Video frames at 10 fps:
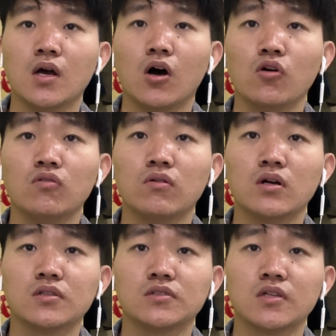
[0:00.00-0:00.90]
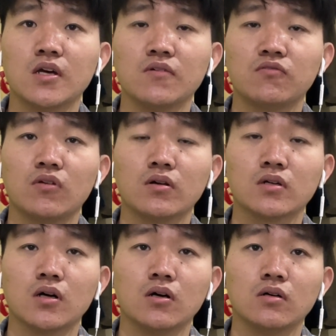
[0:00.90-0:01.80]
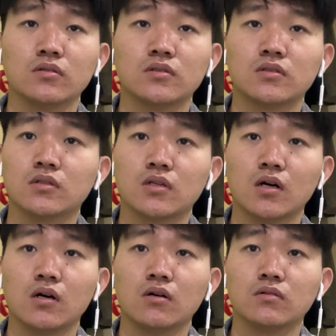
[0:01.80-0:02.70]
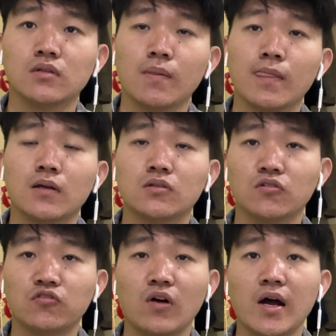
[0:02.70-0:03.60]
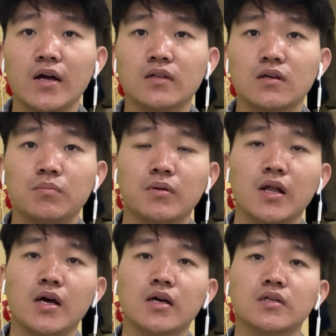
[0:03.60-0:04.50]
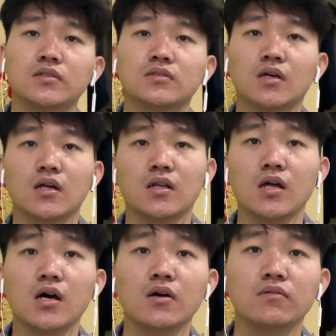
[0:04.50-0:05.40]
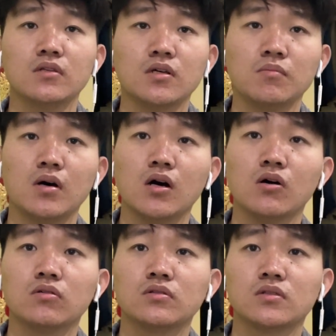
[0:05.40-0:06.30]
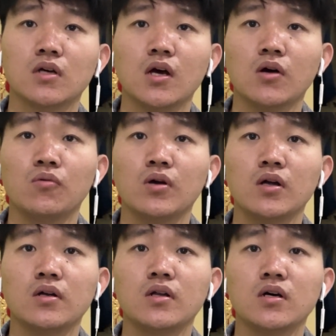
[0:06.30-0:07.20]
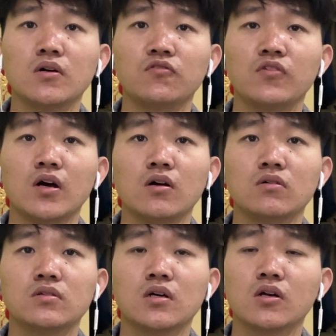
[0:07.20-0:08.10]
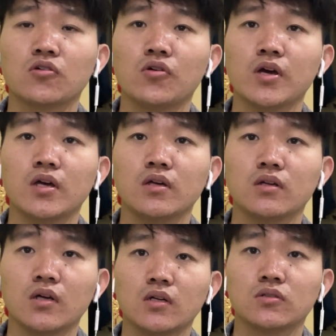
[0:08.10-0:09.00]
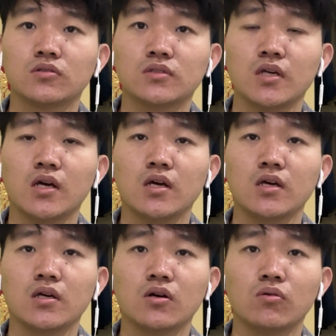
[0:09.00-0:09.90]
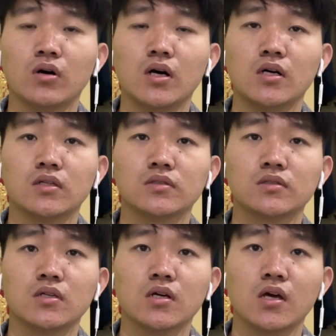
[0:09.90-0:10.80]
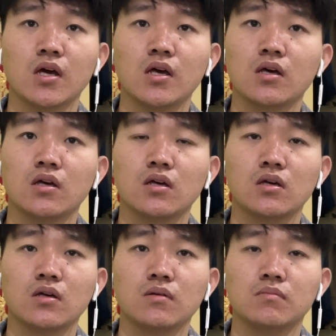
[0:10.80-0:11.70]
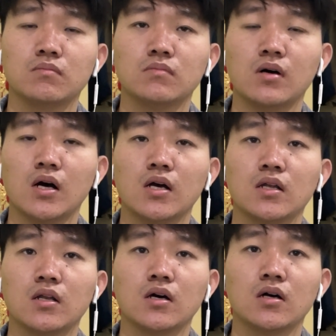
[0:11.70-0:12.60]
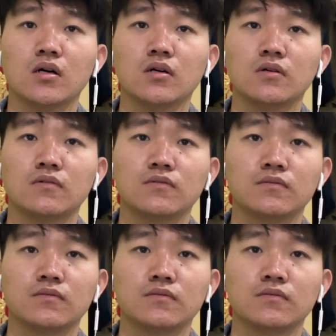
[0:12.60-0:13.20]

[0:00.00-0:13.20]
Over sailing from coast to coast, to find the place I love the most, where the fields are green, to say you once again, my love.